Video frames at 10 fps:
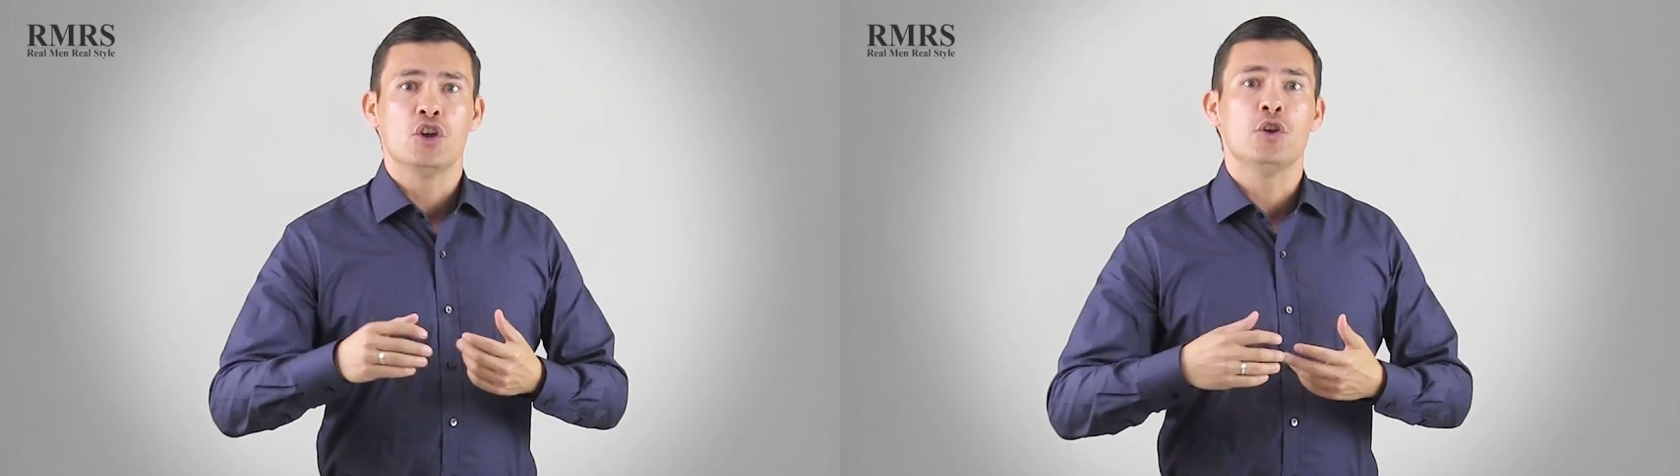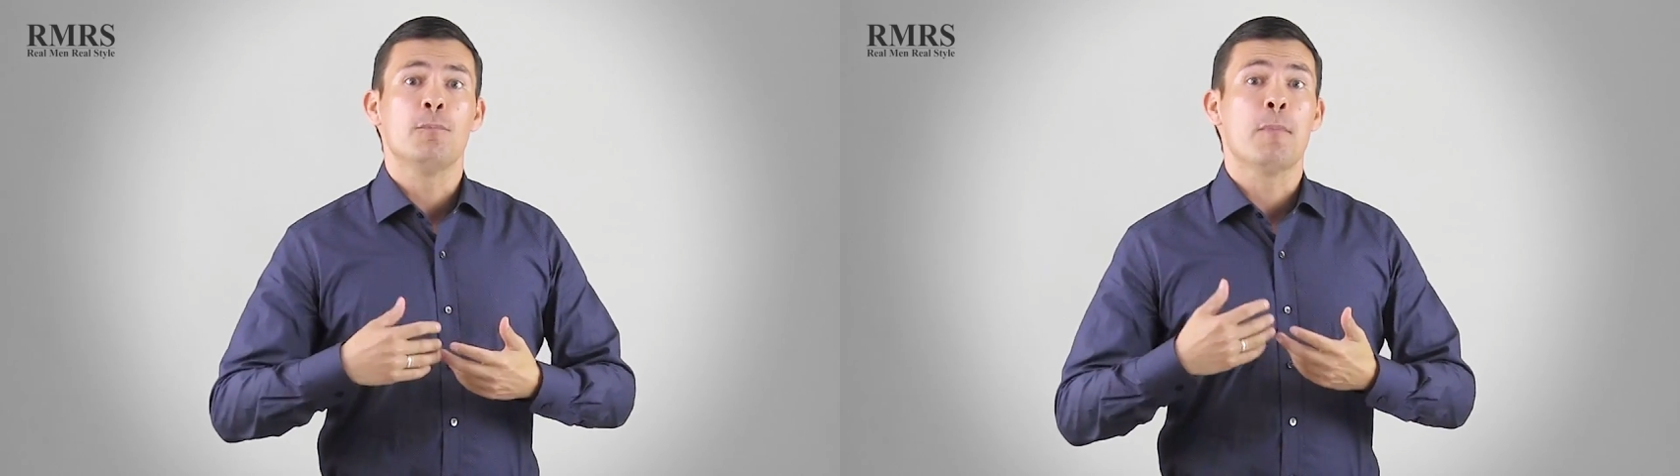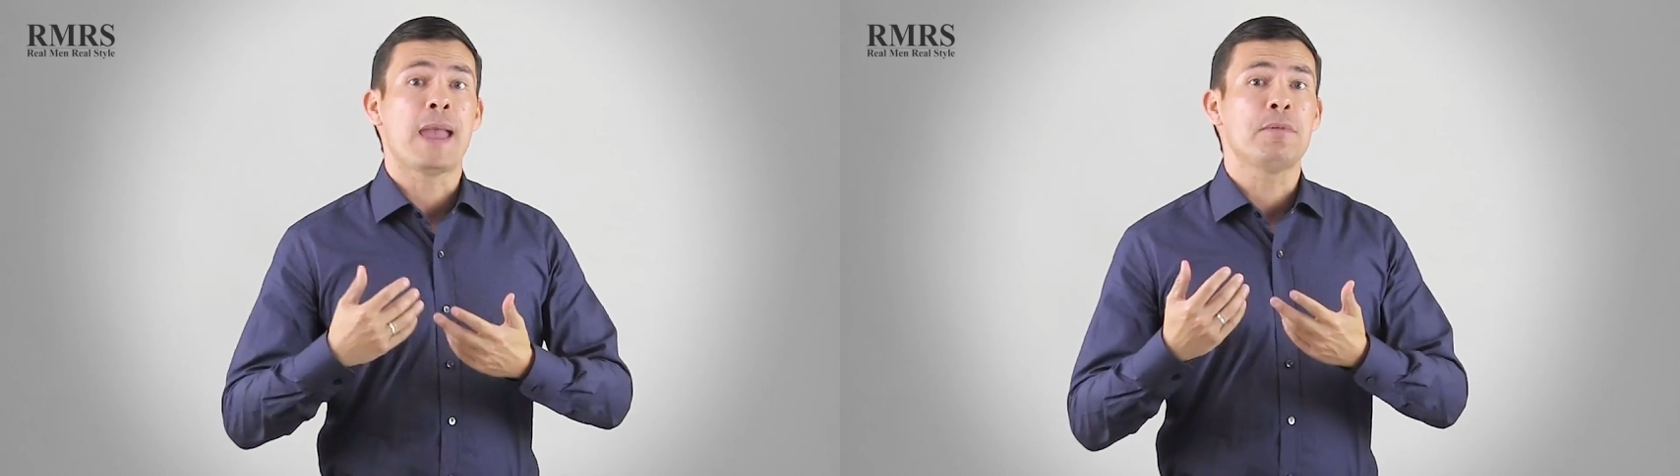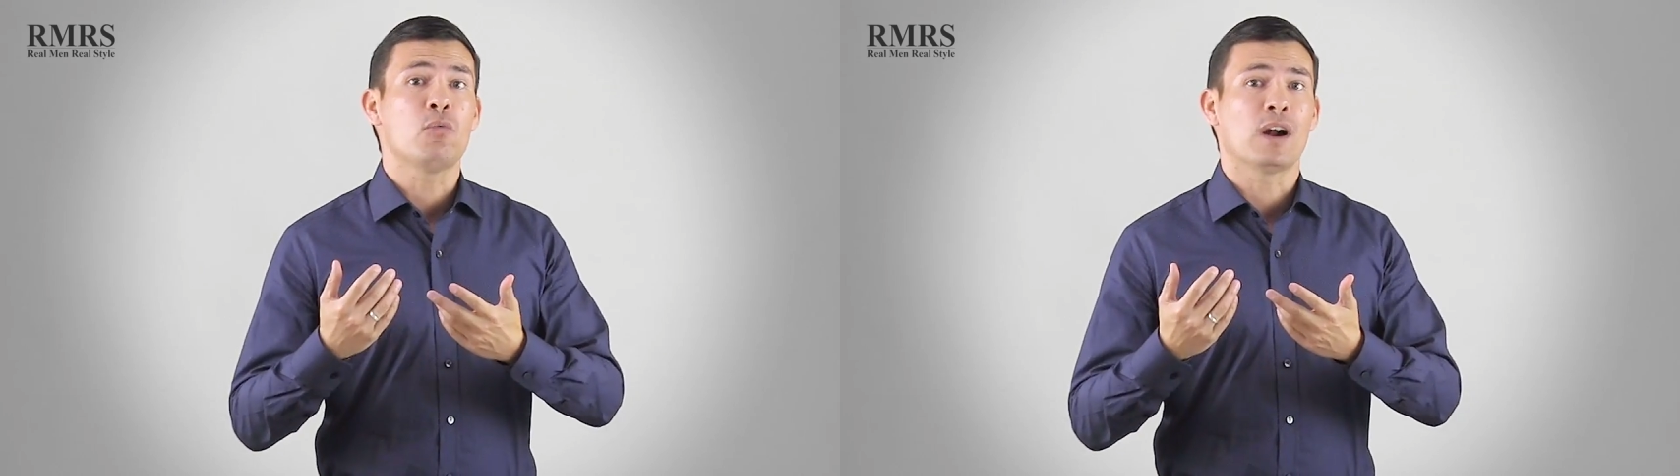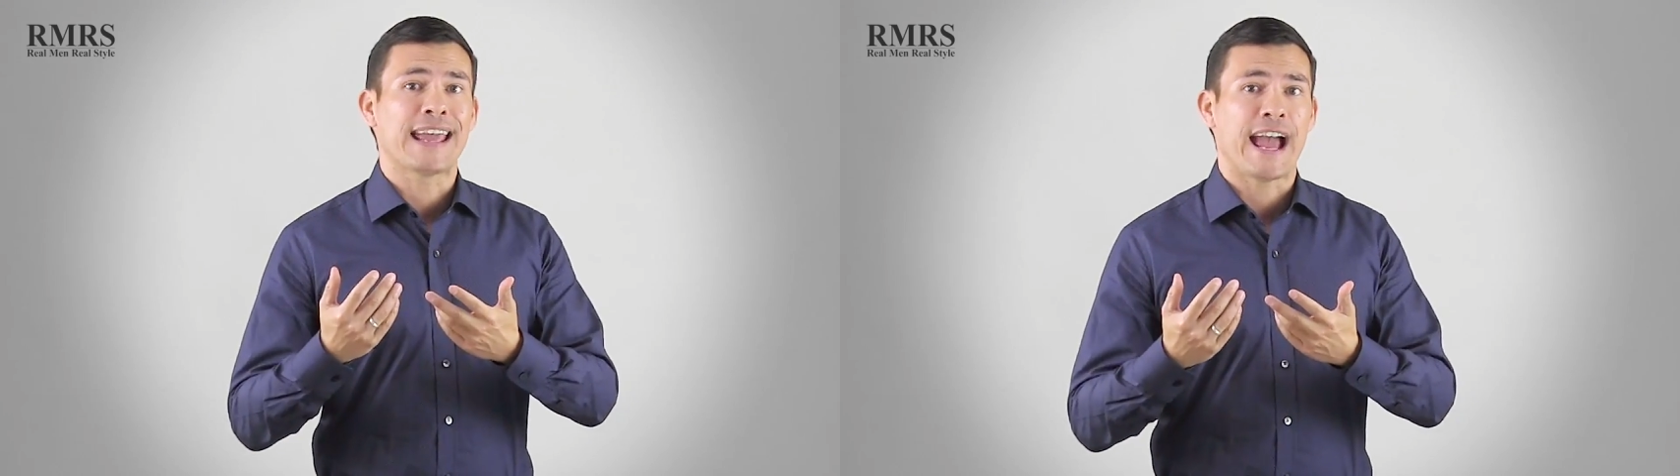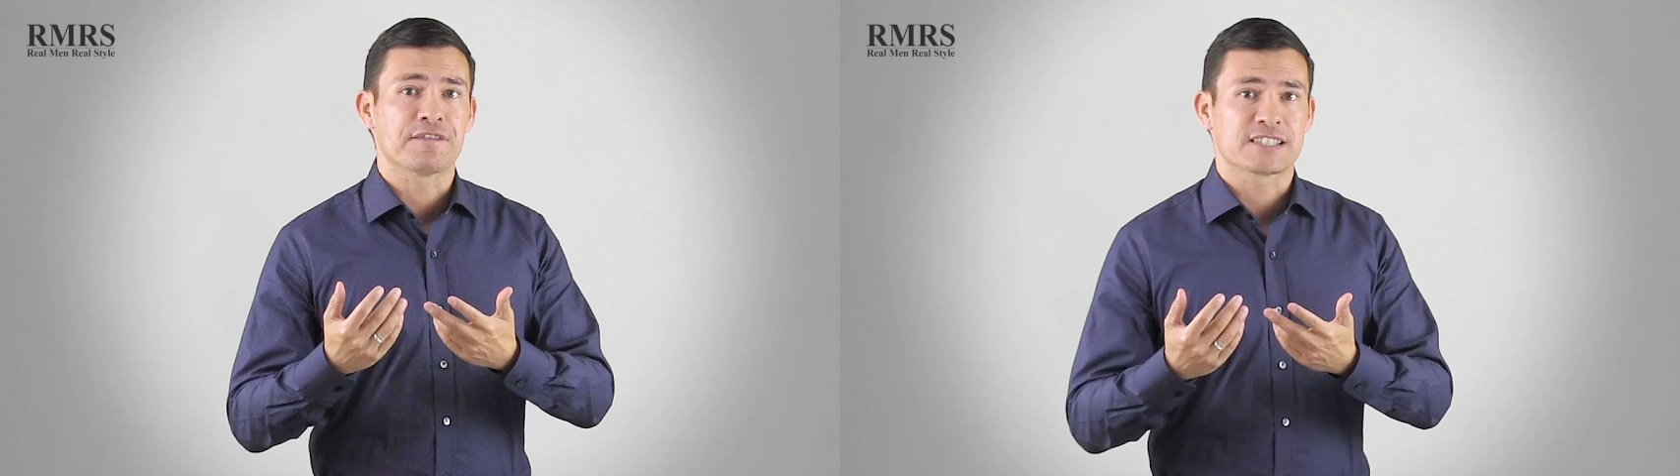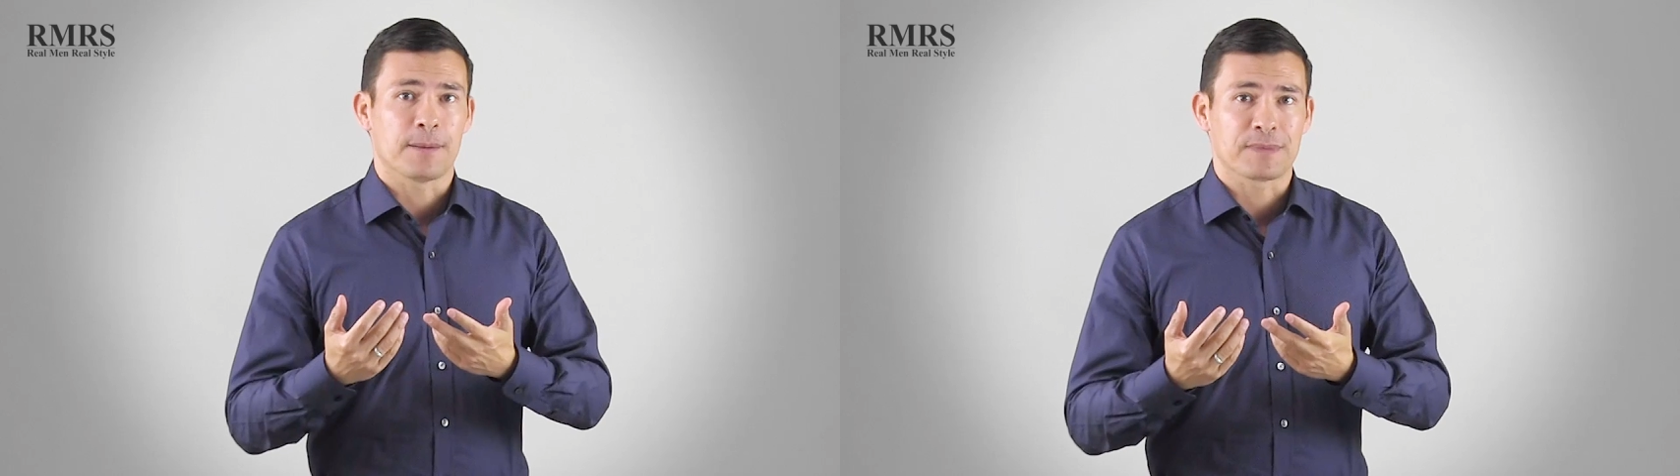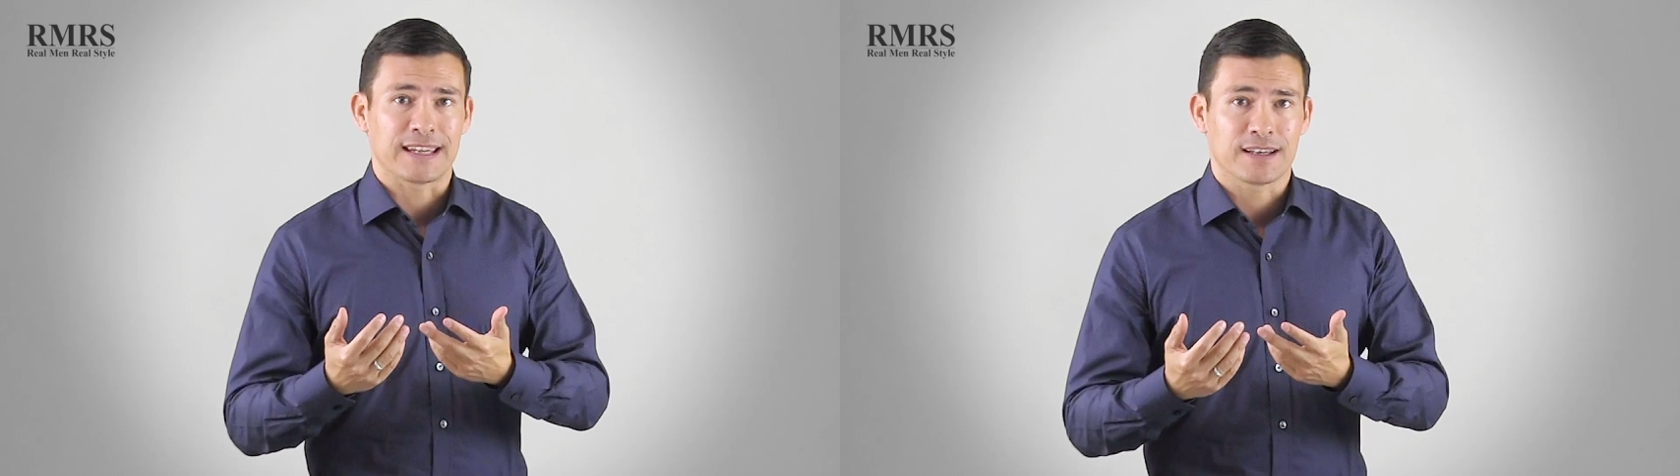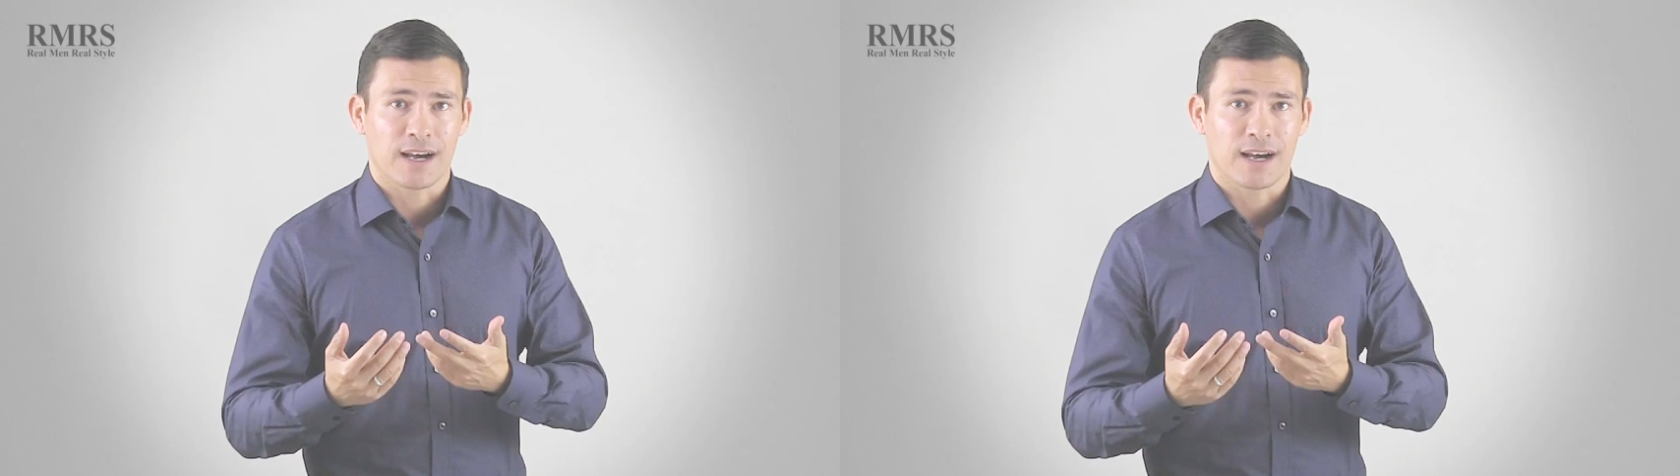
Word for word: you maybe want to have something